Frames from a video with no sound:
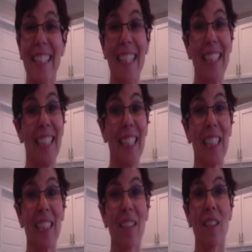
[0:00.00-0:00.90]
I
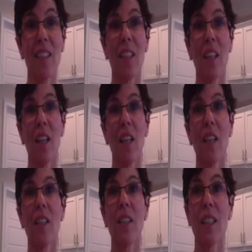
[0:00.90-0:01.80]
didn't
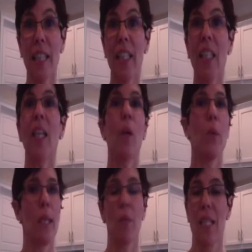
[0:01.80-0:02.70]
like it. I
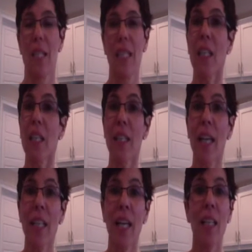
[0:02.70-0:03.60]
was able to eat it
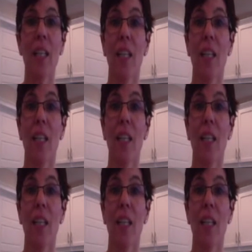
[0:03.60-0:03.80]
that night.